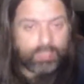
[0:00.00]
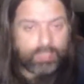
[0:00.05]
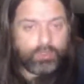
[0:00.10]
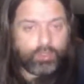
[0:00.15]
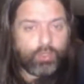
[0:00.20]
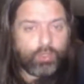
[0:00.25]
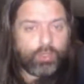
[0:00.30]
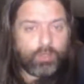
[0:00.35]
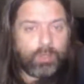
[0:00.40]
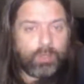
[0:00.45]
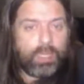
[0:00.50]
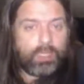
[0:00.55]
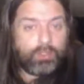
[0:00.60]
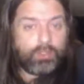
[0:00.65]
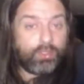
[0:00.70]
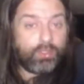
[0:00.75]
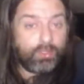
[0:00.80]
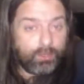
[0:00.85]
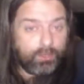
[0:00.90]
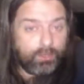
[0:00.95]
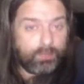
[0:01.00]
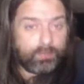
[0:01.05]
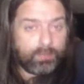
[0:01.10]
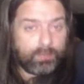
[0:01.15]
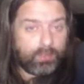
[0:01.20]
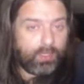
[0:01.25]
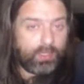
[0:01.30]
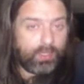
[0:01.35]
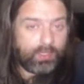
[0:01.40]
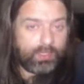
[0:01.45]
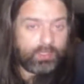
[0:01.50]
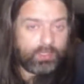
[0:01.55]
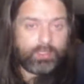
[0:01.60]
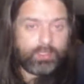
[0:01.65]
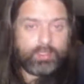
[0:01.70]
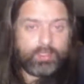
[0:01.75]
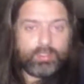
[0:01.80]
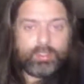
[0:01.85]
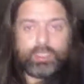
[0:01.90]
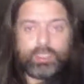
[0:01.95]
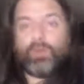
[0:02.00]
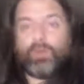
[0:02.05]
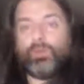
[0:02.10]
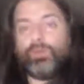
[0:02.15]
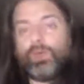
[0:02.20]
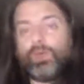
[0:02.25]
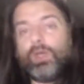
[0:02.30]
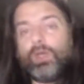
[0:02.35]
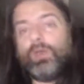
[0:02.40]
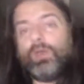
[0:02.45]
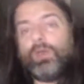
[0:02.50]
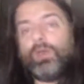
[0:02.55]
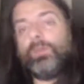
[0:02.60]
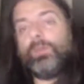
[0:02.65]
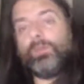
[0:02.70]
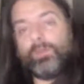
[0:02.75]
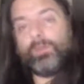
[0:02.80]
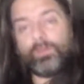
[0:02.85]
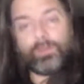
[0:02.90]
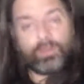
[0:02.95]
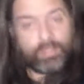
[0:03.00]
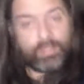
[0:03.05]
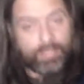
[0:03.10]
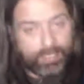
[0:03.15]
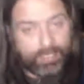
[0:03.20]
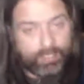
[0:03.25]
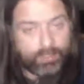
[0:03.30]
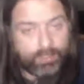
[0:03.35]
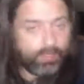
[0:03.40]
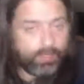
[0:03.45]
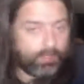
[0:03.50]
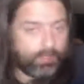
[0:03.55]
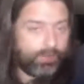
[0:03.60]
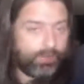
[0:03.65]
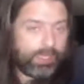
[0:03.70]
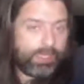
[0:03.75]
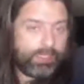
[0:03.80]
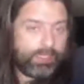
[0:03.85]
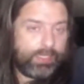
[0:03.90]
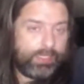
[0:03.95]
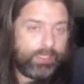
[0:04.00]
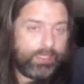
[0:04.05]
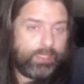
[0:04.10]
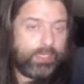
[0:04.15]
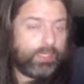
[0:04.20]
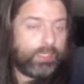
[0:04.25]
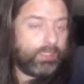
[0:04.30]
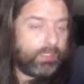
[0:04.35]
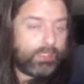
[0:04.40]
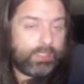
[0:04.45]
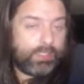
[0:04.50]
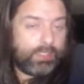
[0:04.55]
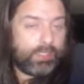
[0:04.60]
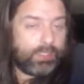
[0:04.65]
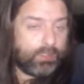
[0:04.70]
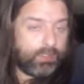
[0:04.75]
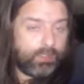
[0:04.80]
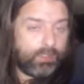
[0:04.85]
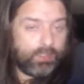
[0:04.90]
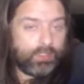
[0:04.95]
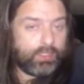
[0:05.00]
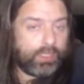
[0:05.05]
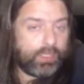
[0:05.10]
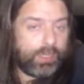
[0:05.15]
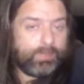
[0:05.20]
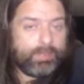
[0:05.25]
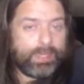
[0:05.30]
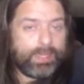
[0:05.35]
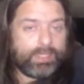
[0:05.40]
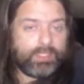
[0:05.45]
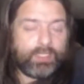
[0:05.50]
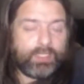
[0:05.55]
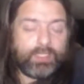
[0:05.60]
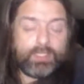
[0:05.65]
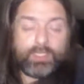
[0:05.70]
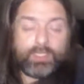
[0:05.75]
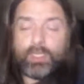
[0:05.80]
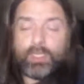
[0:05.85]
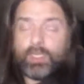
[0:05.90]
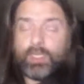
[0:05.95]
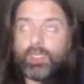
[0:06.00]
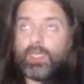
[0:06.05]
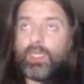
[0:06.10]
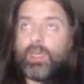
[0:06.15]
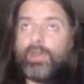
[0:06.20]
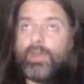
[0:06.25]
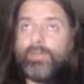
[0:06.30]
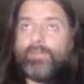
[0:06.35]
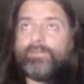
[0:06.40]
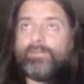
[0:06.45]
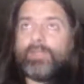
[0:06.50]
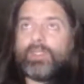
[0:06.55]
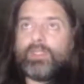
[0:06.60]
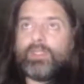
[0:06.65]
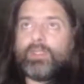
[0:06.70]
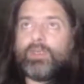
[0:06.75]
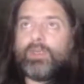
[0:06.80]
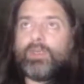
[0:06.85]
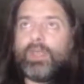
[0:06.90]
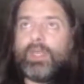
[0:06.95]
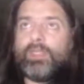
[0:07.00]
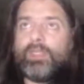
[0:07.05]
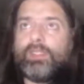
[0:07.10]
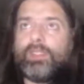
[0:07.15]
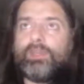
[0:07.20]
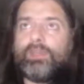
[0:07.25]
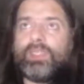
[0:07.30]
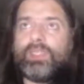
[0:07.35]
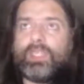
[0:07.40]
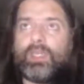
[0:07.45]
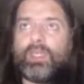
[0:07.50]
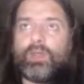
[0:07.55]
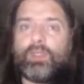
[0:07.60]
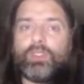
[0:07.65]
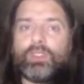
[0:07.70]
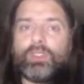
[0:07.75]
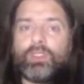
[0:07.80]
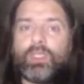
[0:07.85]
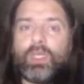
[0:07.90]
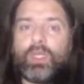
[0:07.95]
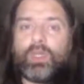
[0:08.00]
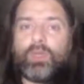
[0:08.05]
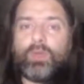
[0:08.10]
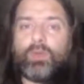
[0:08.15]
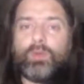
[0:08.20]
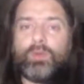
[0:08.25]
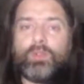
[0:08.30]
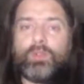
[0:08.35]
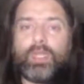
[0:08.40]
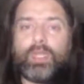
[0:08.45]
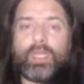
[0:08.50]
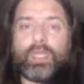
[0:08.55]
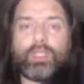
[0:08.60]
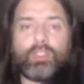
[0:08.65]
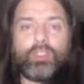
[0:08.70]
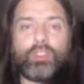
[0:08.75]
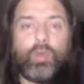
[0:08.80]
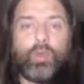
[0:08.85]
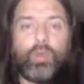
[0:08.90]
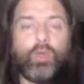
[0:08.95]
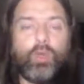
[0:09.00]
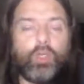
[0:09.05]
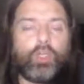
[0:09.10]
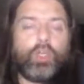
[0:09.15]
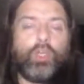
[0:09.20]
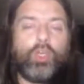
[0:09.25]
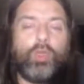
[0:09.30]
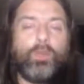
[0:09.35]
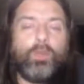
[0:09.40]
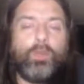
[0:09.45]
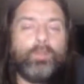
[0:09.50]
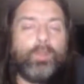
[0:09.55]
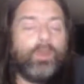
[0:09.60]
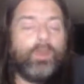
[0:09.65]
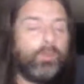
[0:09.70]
Let's talk about the product itself. Well, there's a lot lacking. As I said, the same matches, but creativity. Also, there's no hook.